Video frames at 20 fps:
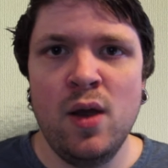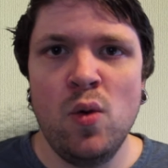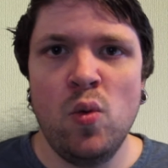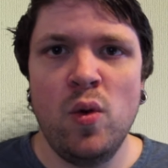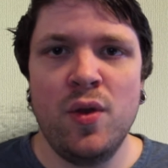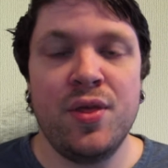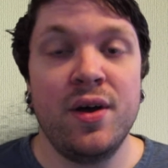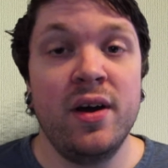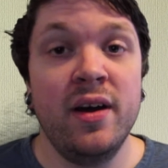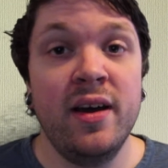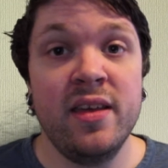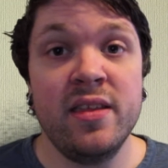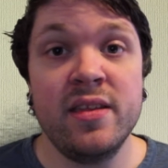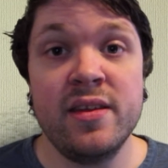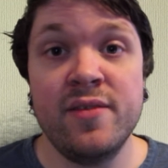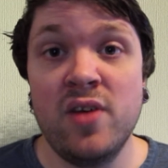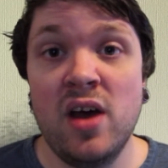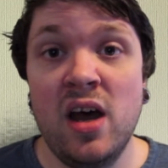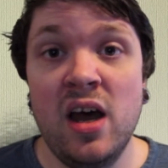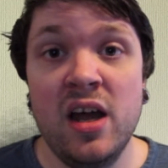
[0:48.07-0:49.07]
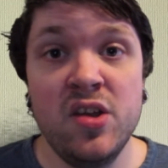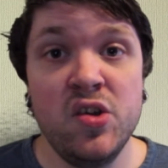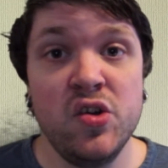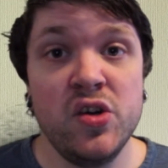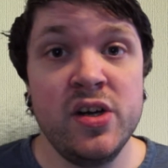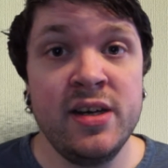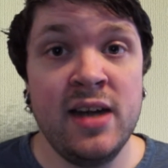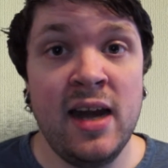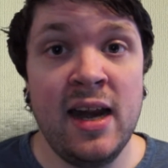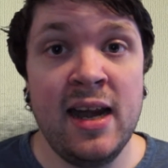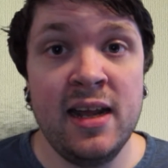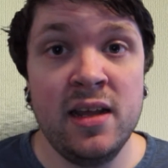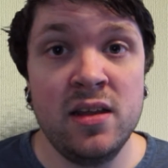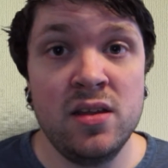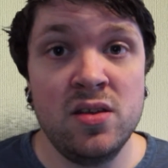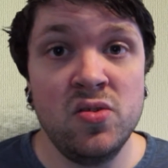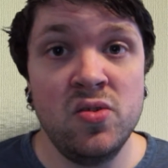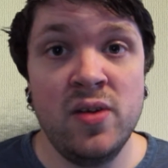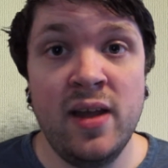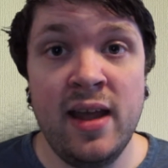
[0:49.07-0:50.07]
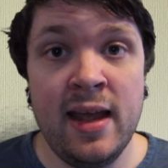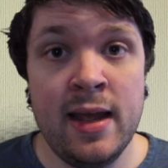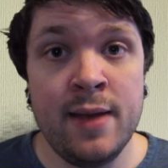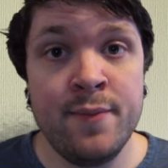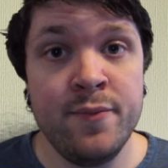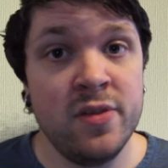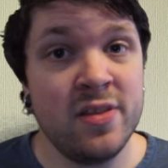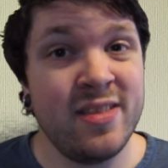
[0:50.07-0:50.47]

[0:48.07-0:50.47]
with a list of 182 games